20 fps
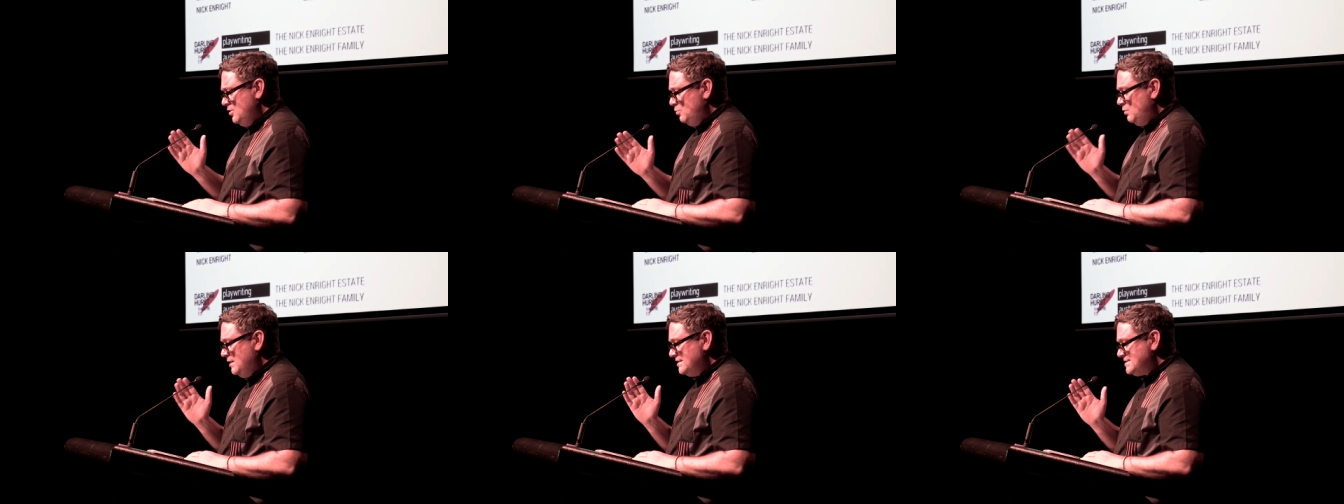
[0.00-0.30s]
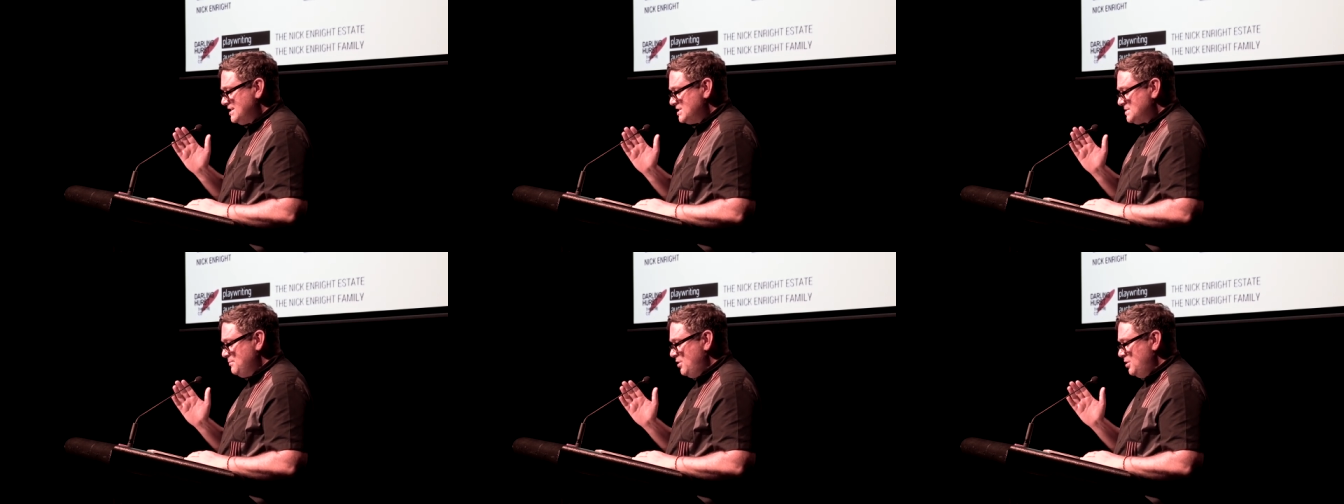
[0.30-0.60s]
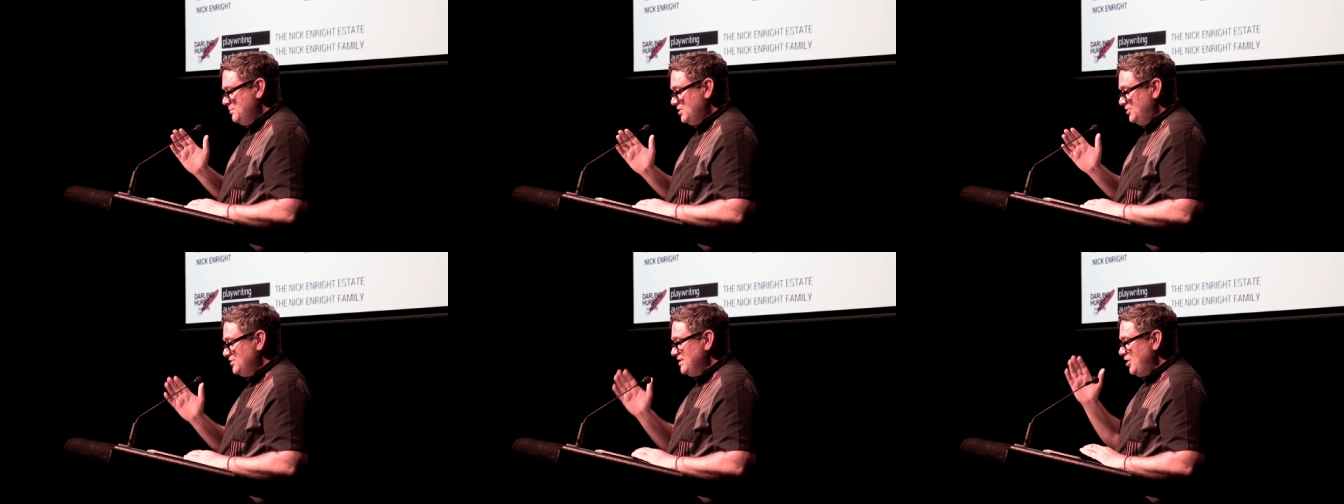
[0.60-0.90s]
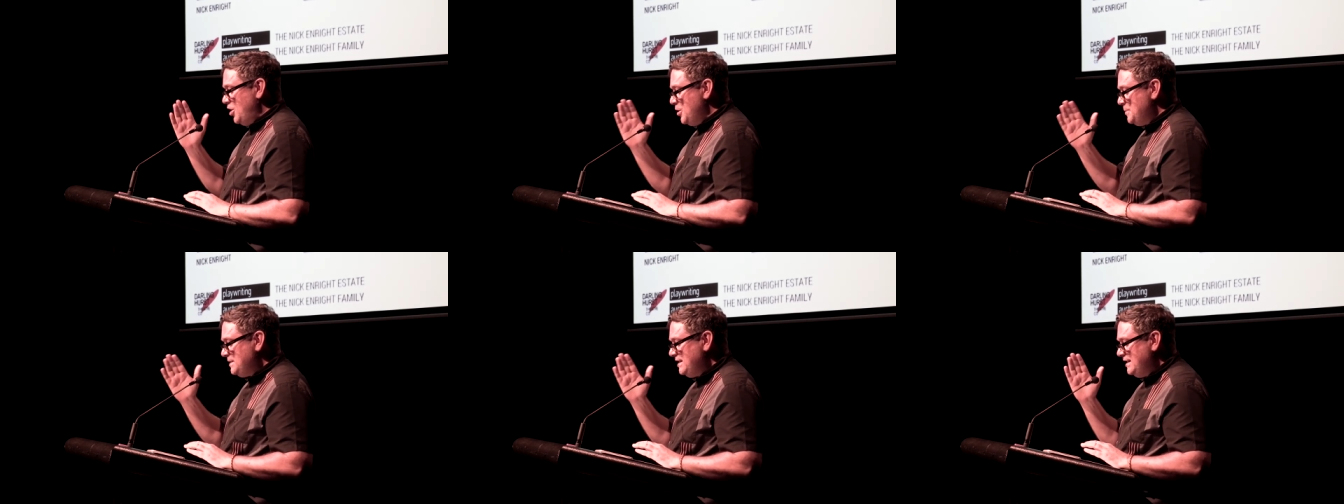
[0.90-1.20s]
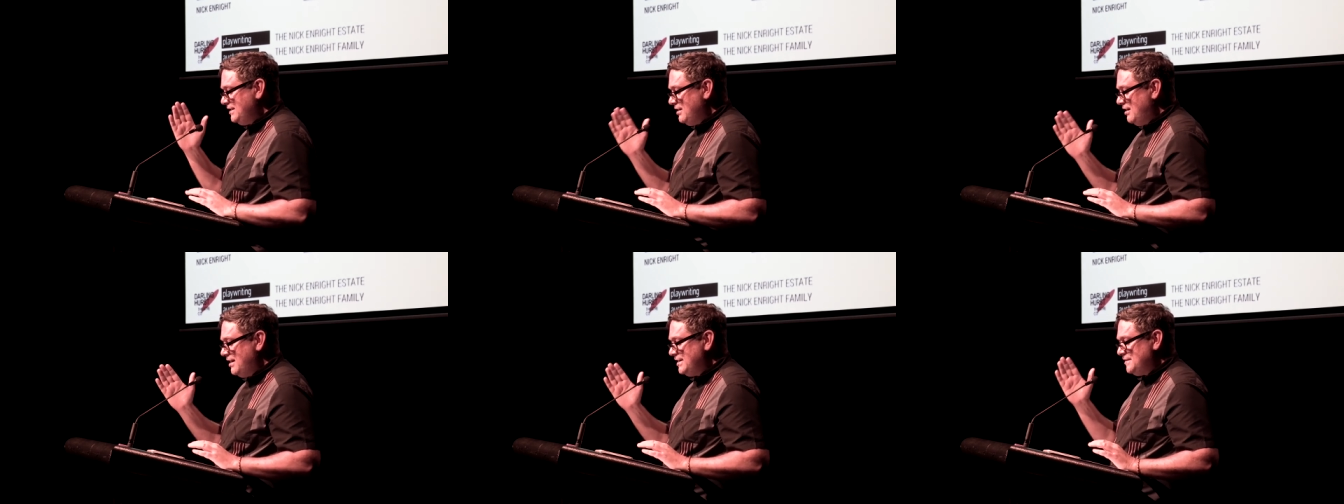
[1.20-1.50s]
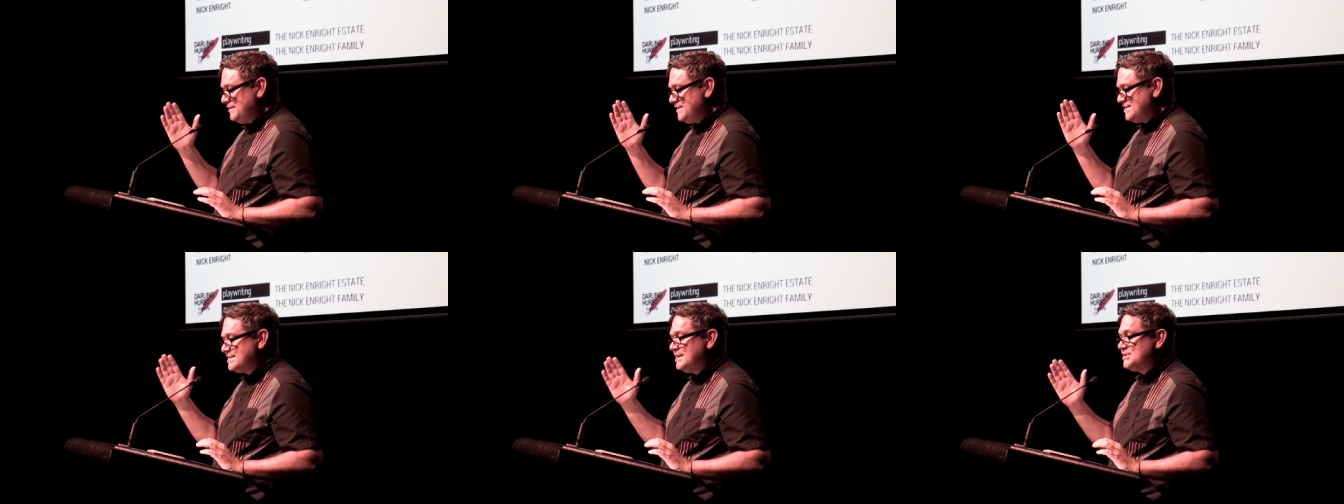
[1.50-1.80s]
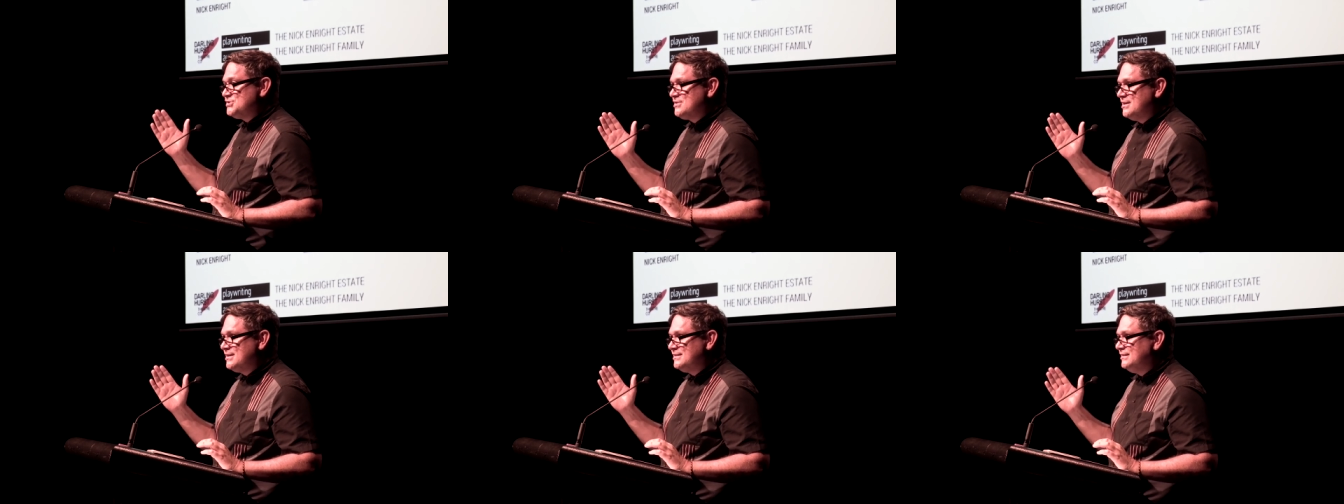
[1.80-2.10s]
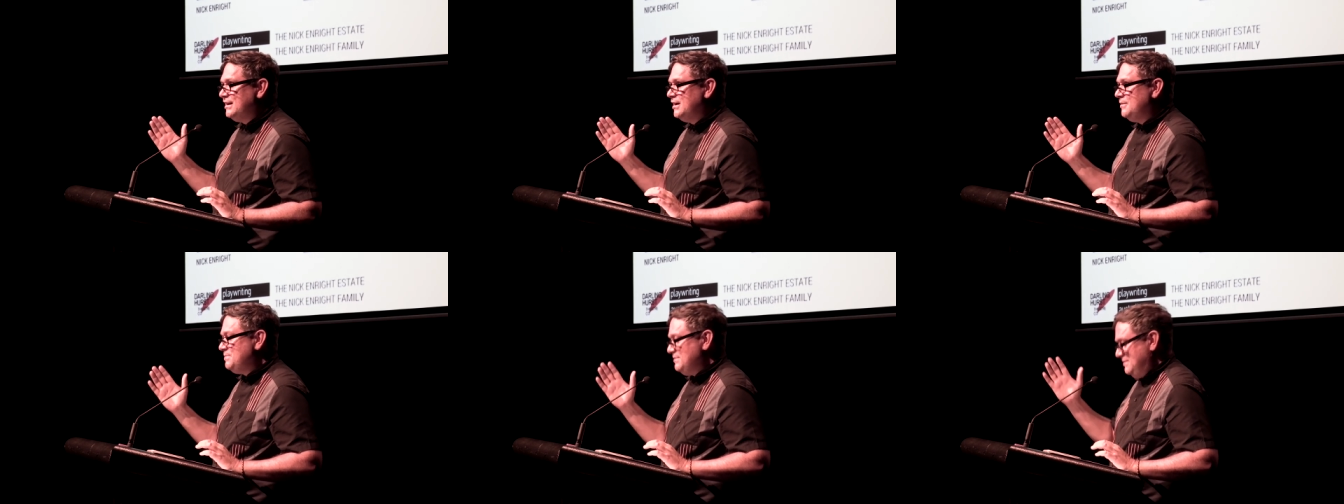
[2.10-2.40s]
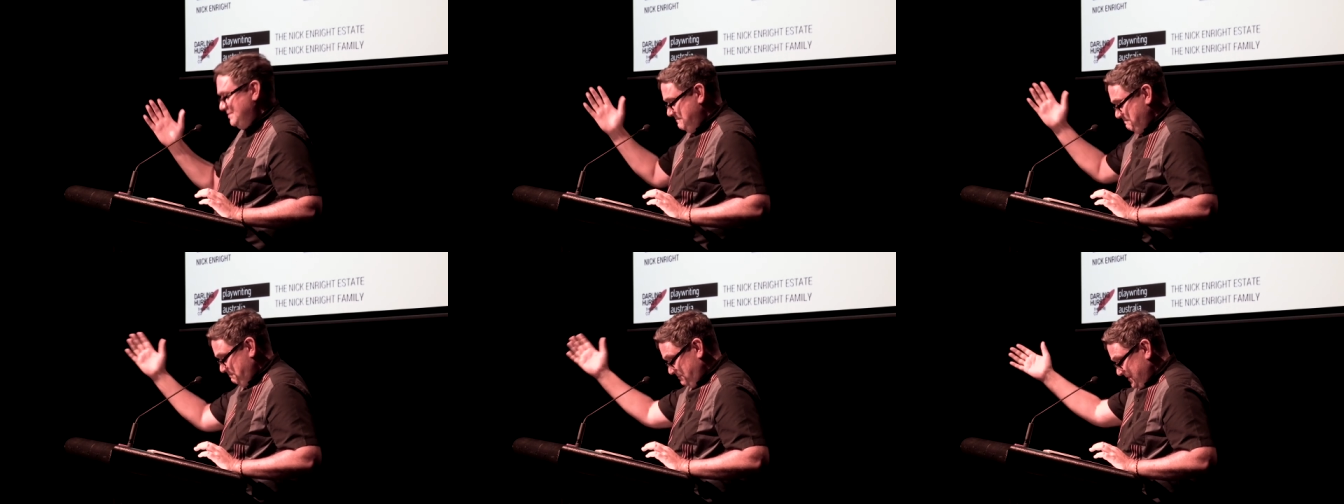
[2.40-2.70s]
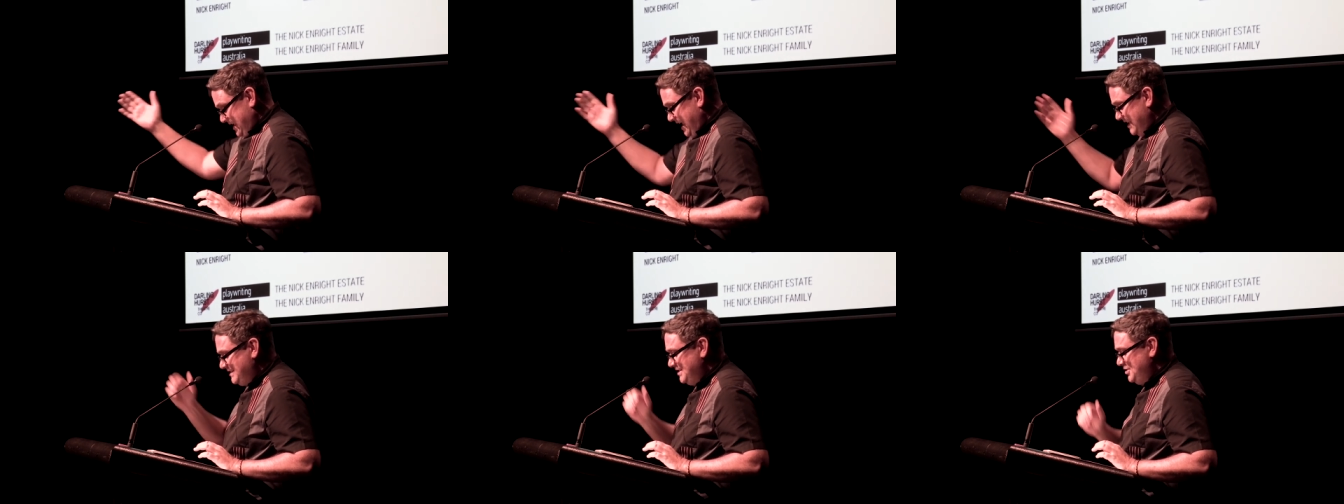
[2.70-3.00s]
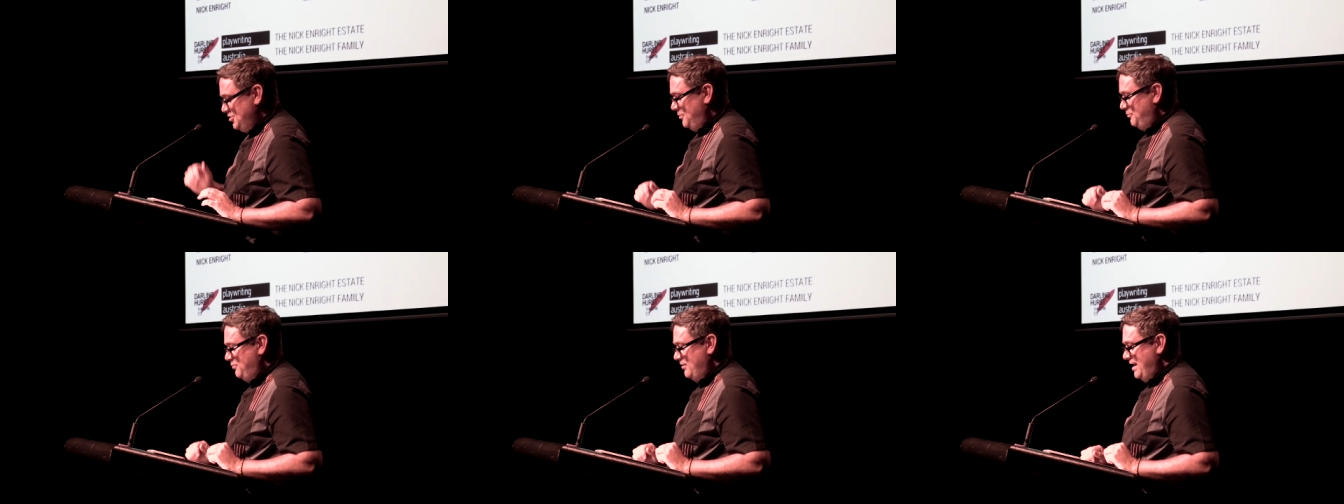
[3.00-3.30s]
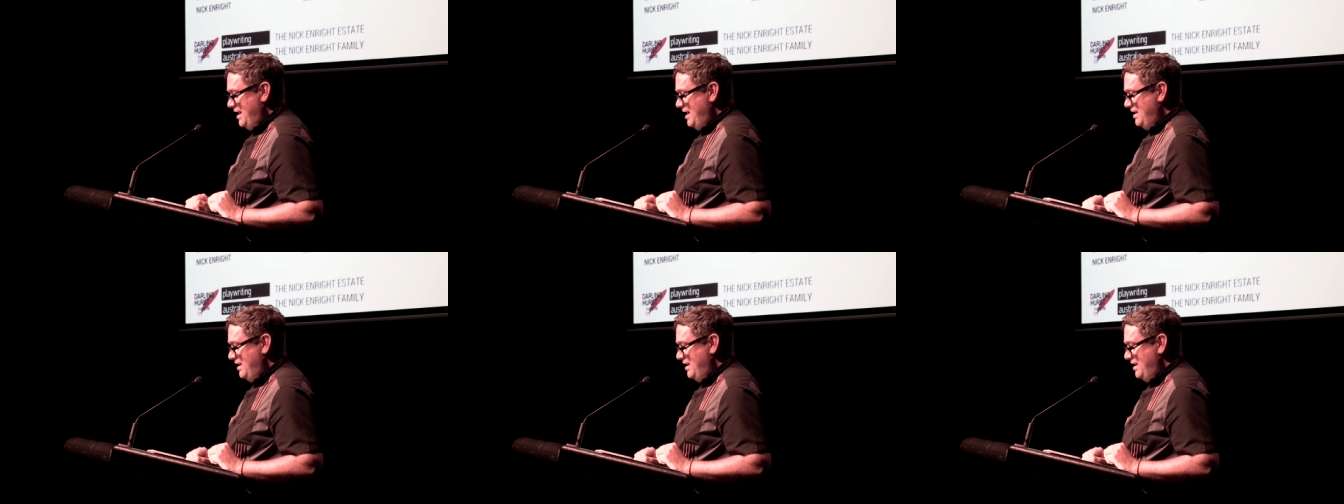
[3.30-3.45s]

one such moment on the opening night of the Sunshine Club at the Opera